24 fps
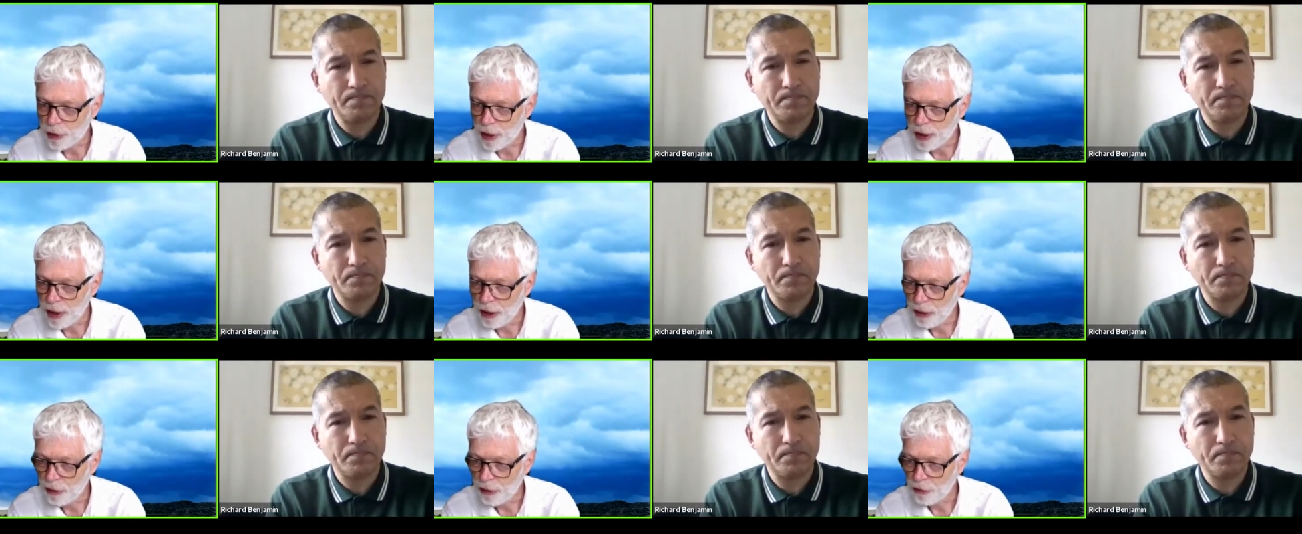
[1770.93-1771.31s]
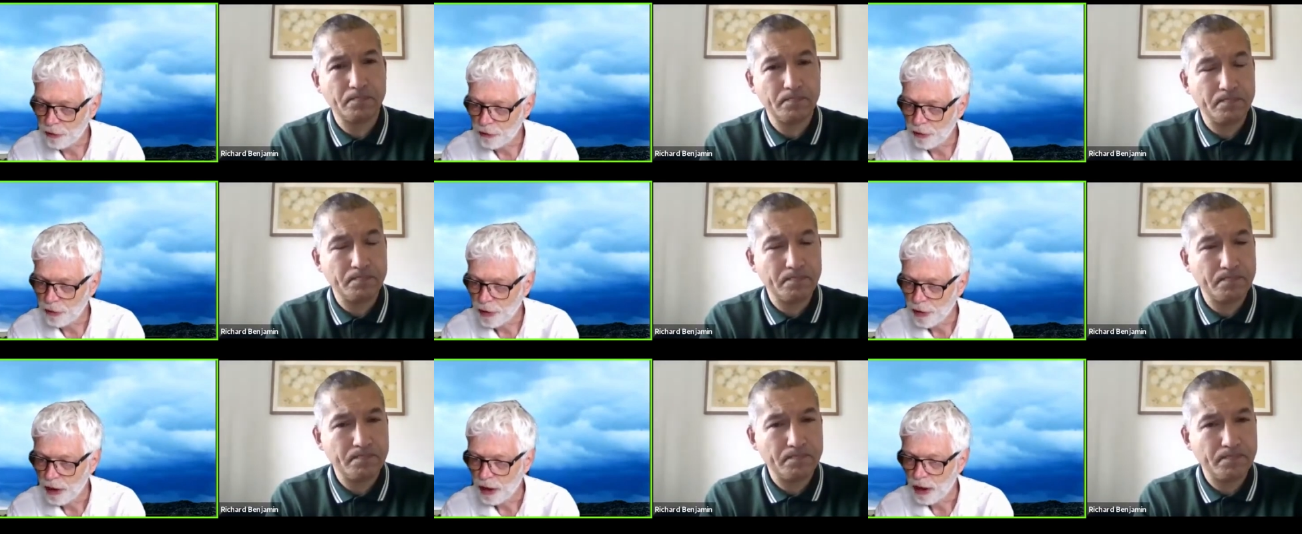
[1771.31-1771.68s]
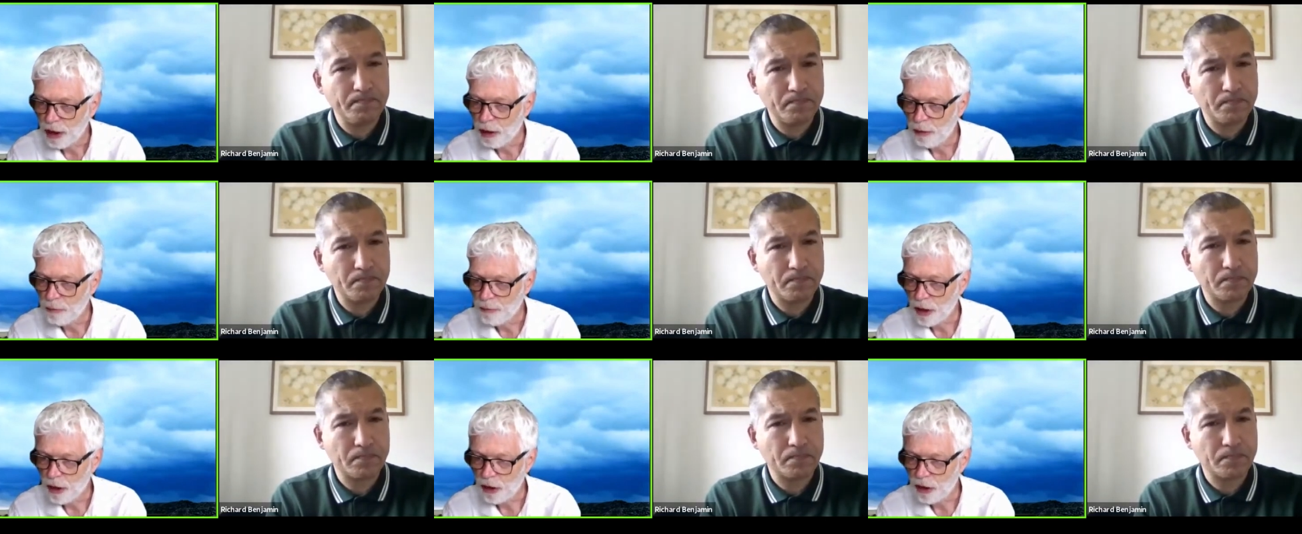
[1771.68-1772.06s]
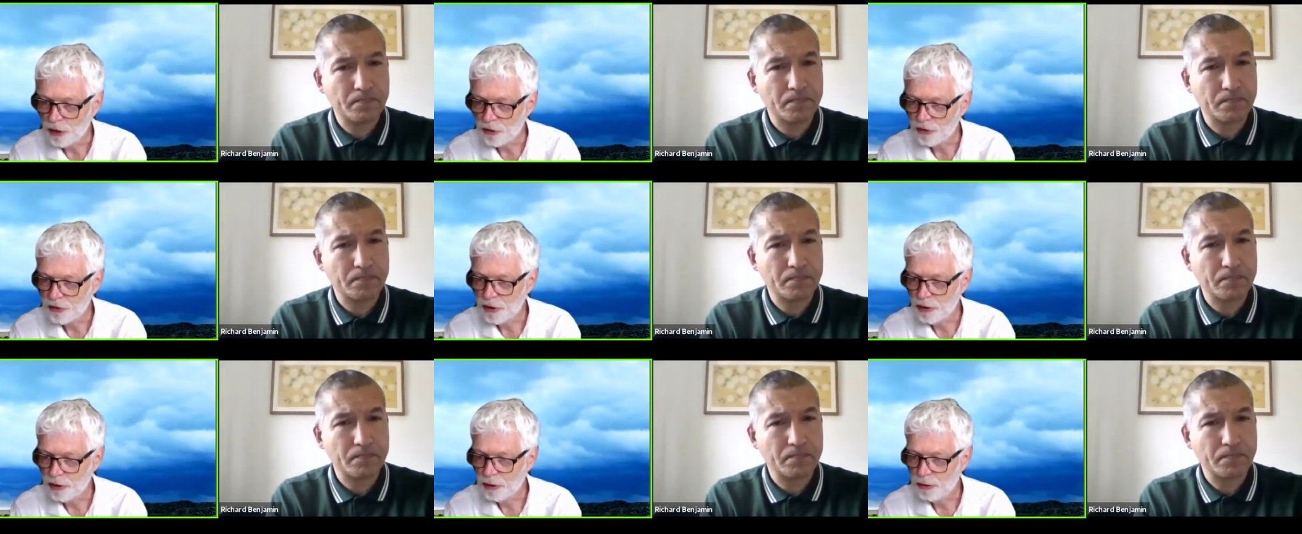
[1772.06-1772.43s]
Speaker 1: Brown um,
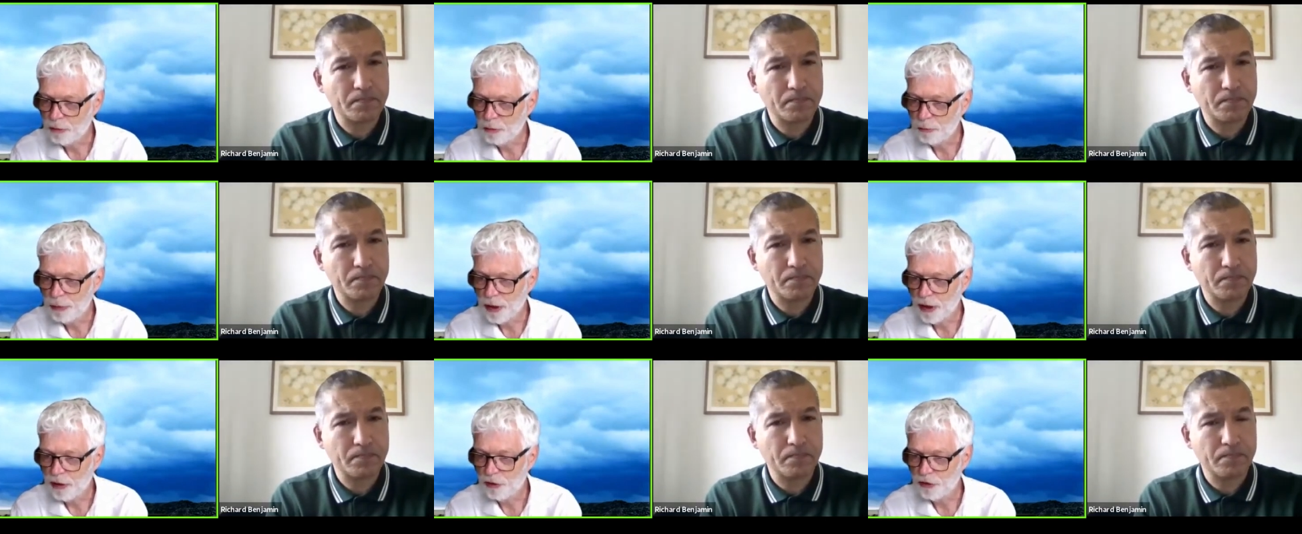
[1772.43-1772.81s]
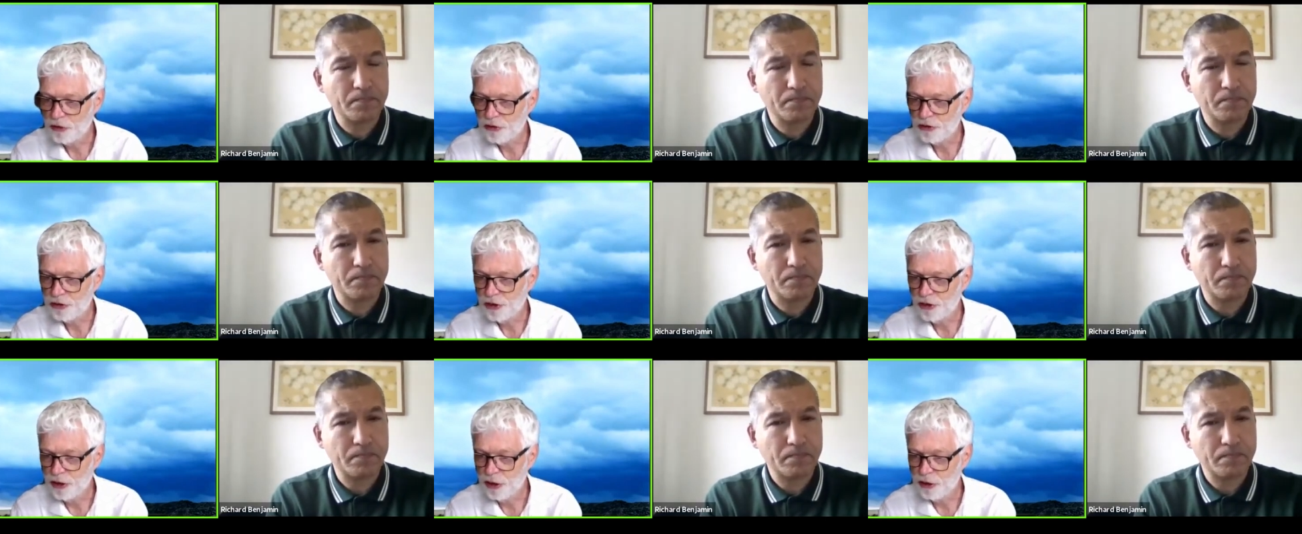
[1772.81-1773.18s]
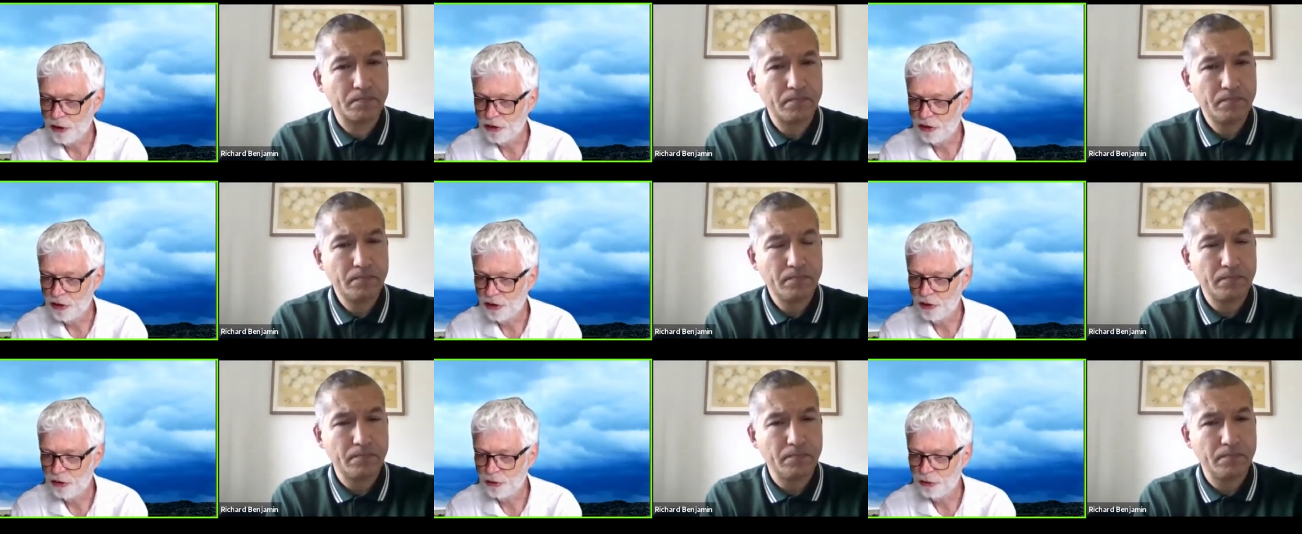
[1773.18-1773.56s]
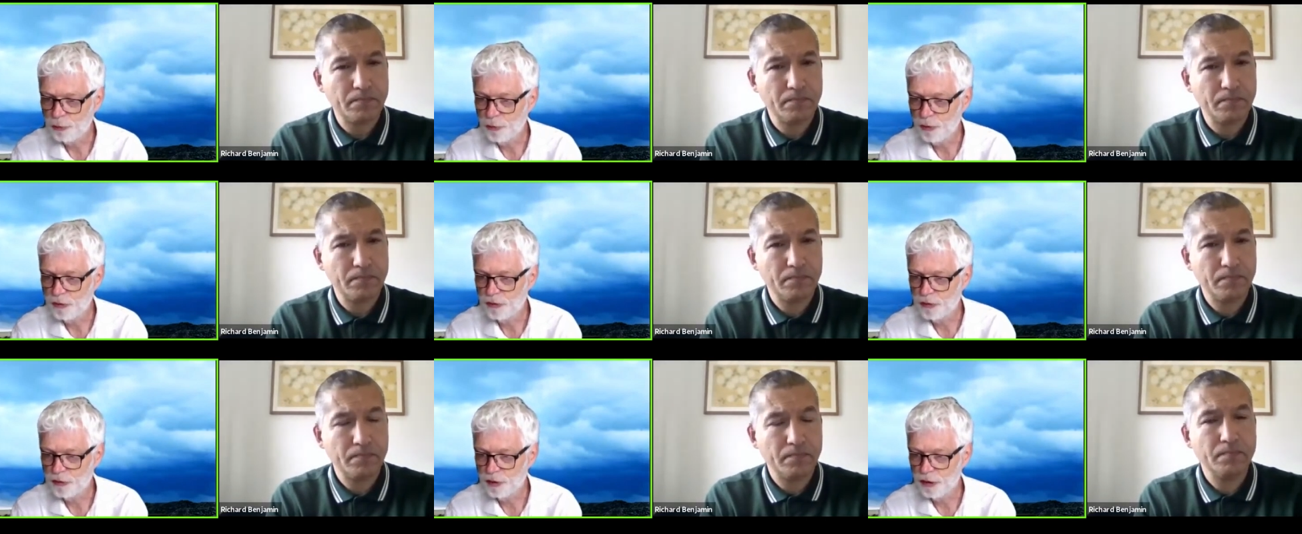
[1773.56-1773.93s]
asking about synergies
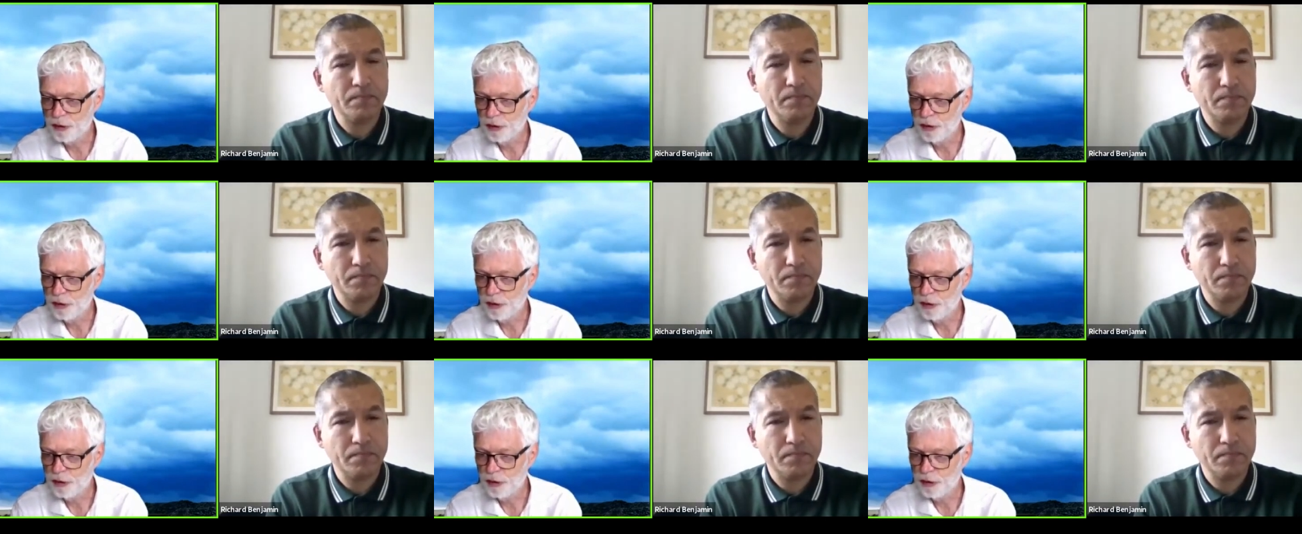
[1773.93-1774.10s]
with the